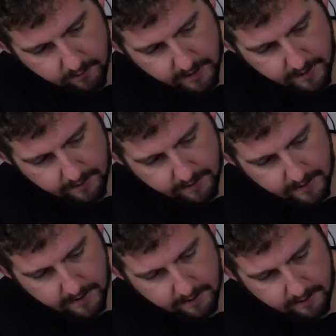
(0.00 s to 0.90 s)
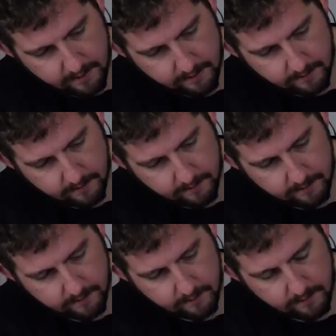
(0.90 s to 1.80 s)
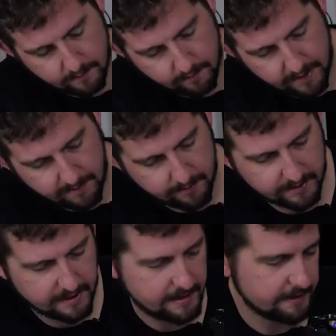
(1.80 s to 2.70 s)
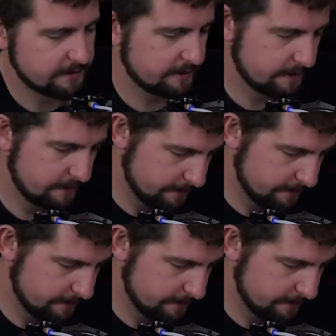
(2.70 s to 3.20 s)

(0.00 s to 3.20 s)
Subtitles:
with our paper test.